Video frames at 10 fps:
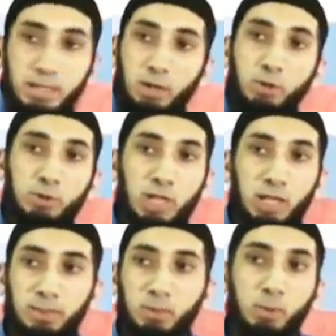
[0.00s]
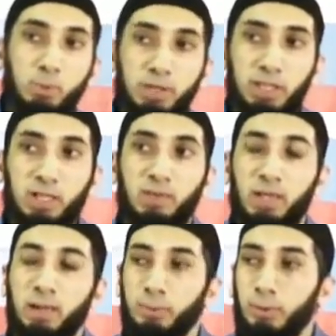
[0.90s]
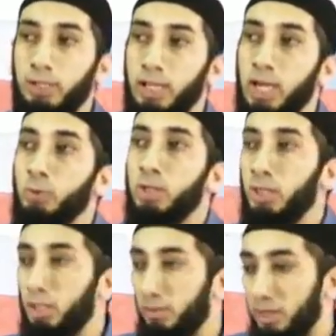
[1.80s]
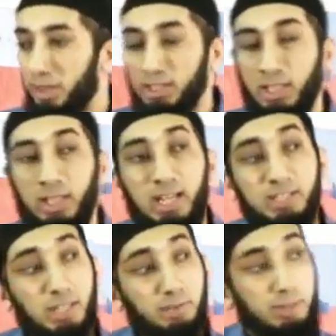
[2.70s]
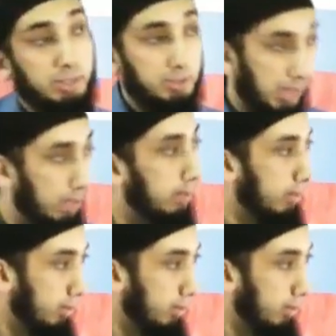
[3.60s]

Now you tell me, when we think of Alhamdulillah, we think of the things Allah has given us, right?